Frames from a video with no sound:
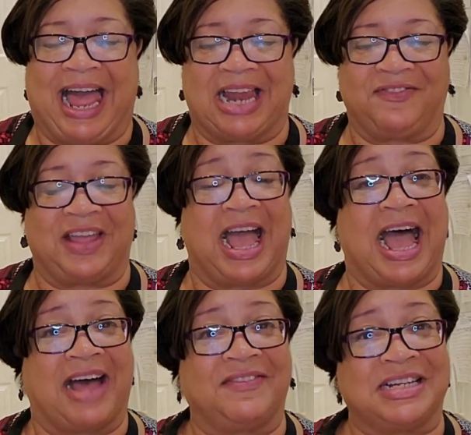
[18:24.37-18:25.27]
And if you
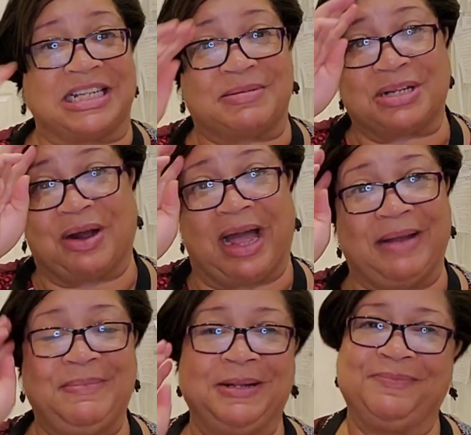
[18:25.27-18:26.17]
haven't
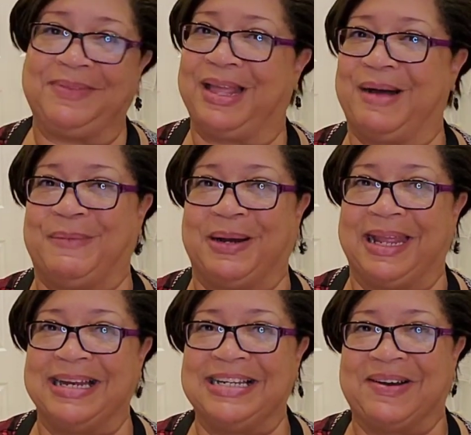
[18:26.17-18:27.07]
subscribed, come on
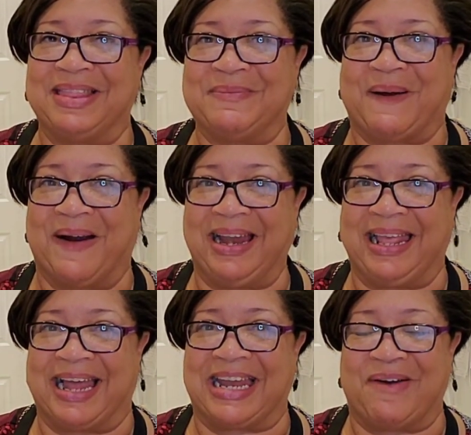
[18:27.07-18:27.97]
in and join the
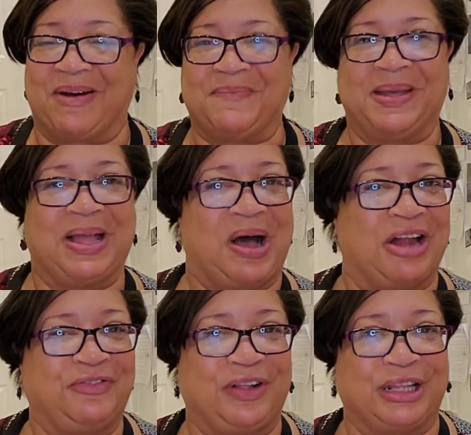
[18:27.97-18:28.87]
party. I know I've been
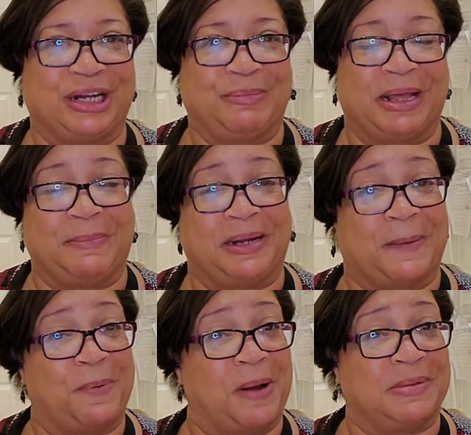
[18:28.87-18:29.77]
gone for a little bit, but
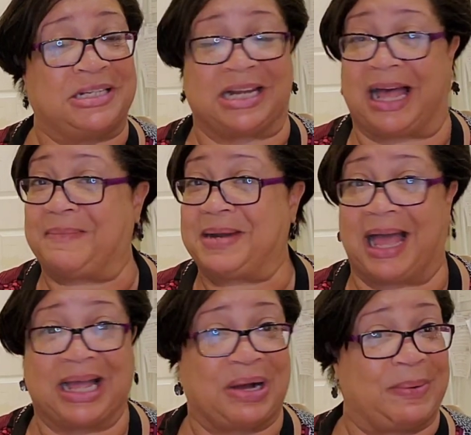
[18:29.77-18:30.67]
I promise you, I'm
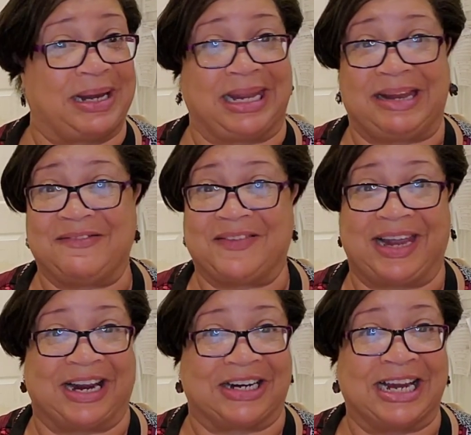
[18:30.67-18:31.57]
not going
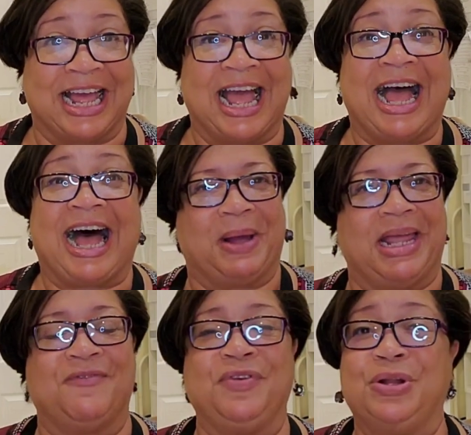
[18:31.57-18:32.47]
anywhere.
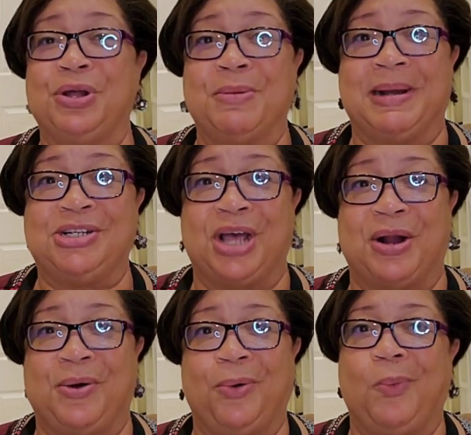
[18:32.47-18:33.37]
Anyway, if you're new to my
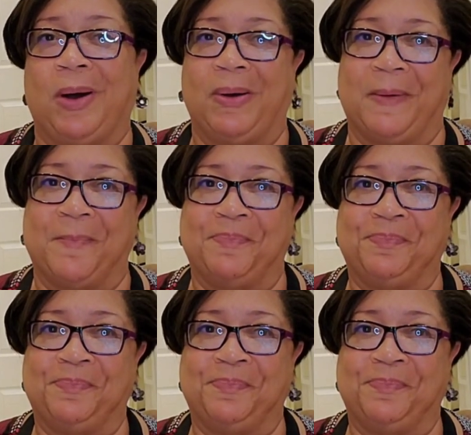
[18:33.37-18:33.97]
channel, welcome.